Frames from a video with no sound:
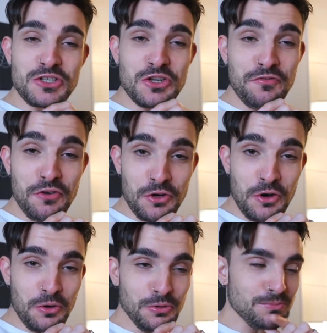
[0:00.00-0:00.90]

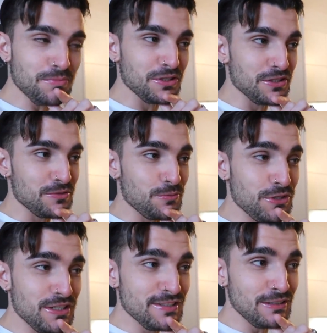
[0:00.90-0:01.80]
difficult because
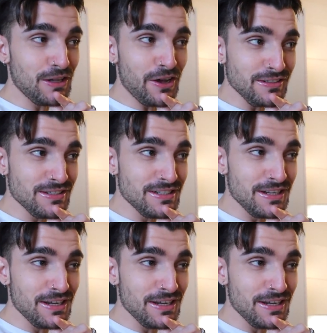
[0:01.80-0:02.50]
we need a lot